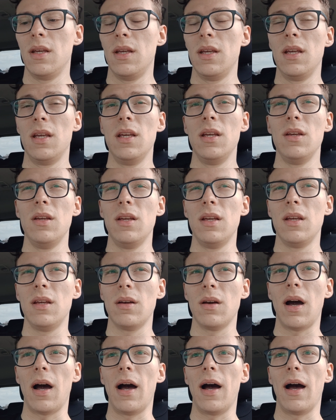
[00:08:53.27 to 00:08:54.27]
He
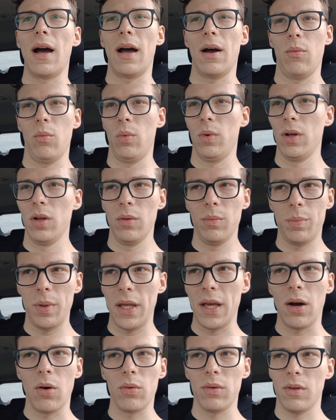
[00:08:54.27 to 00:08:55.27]
will be
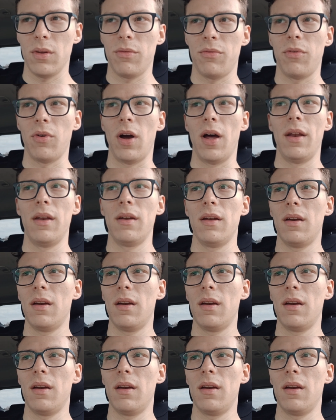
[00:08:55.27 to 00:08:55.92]
out in the front.